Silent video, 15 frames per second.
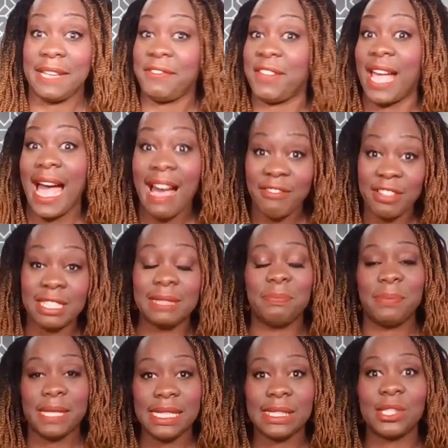and if you haven't,
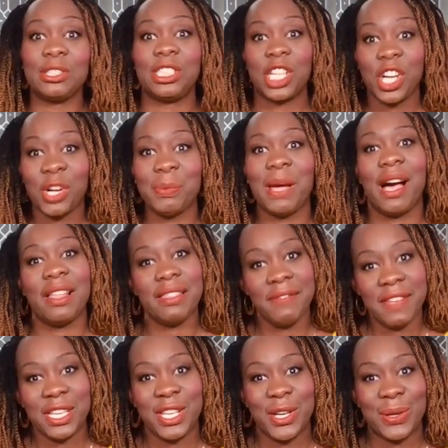please go check out my other
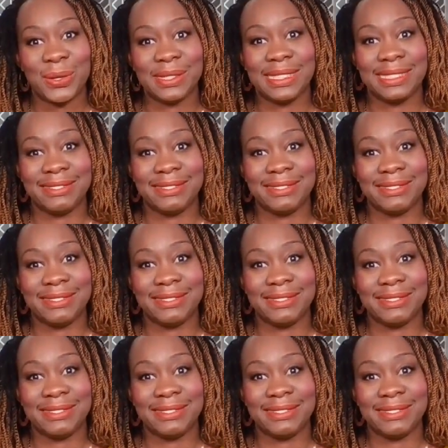videos,